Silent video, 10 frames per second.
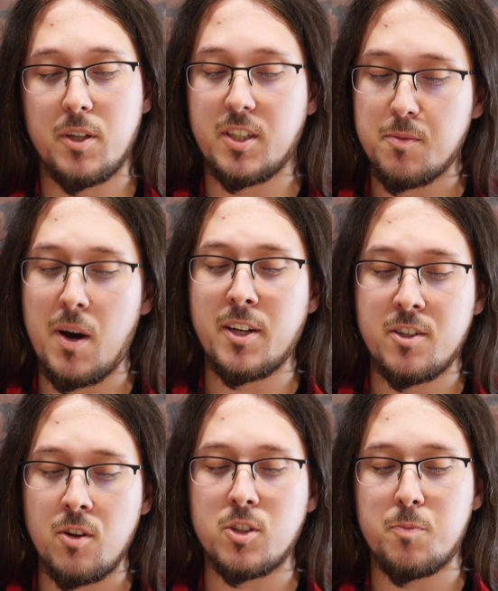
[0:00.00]
But it
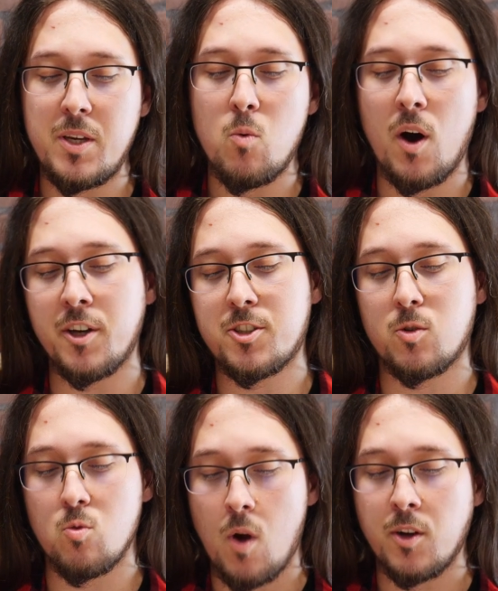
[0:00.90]
might not be
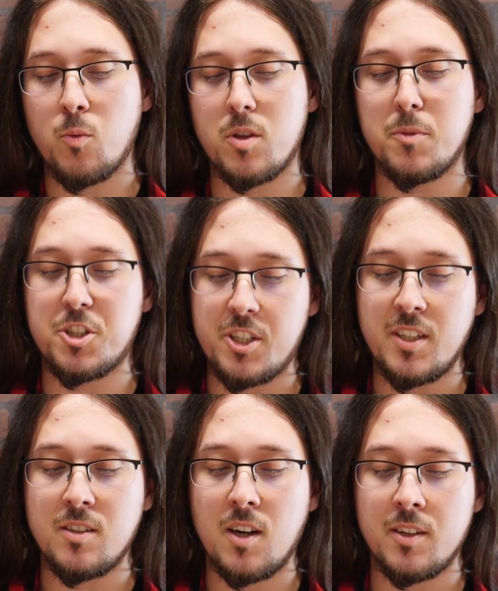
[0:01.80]
wise to run with a
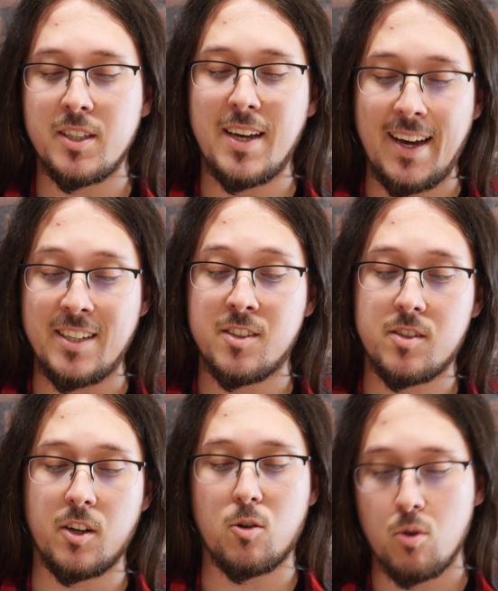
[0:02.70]
machine gun in
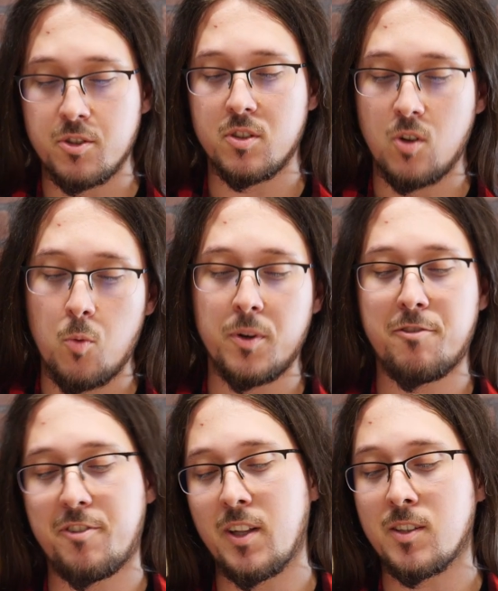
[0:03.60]
hands across an
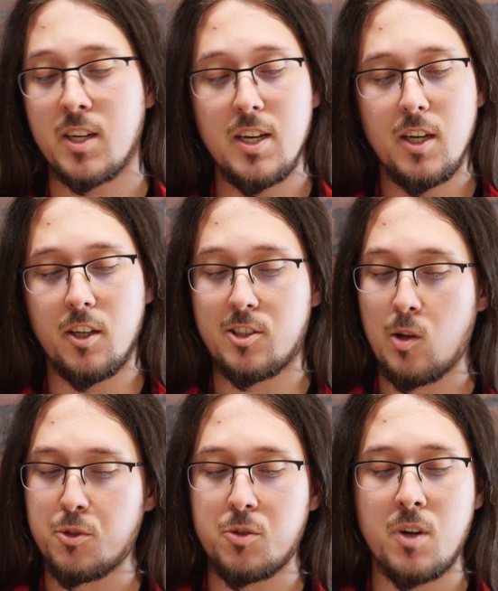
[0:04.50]
open field. It
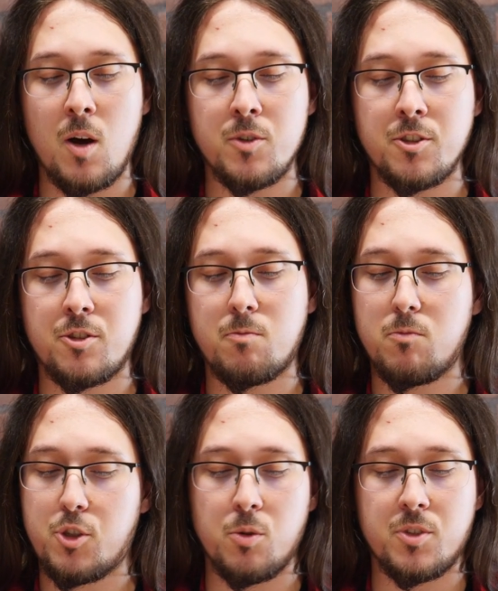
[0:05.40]
slows you down and
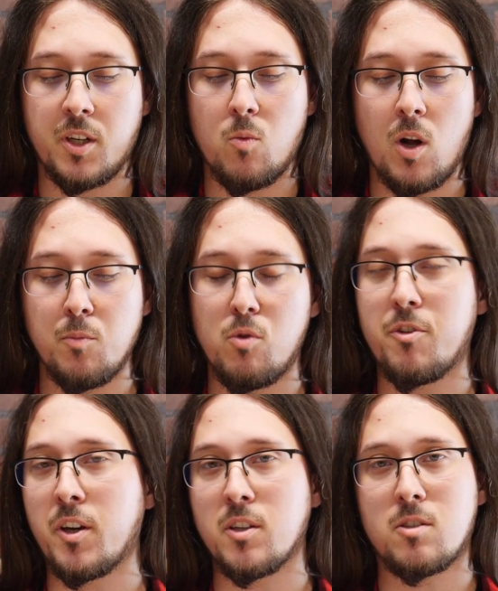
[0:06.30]
shooting while
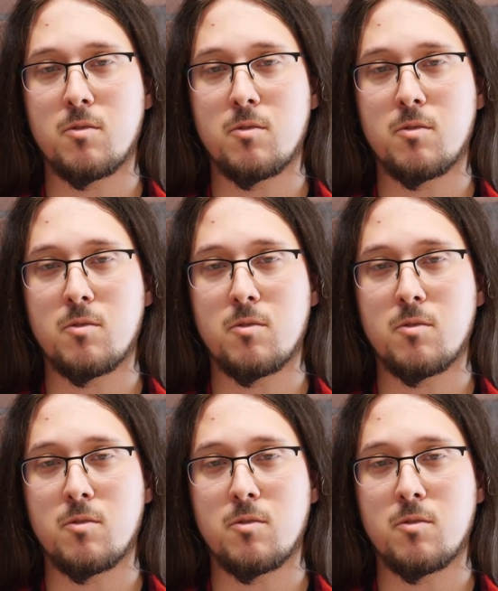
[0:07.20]
moving